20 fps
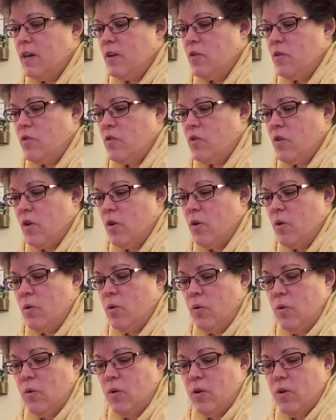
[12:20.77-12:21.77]

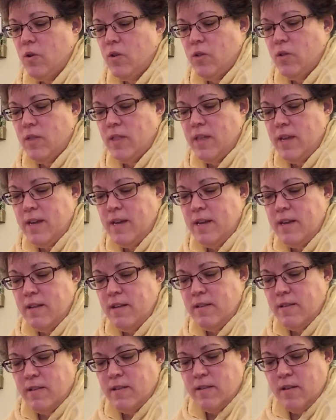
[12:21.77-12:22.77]
So
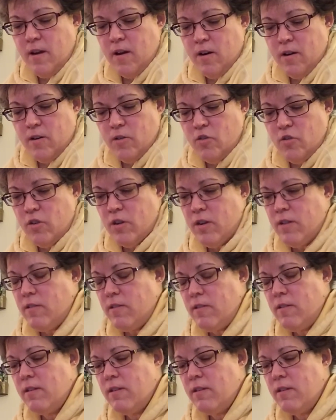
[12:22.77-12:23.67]
these are just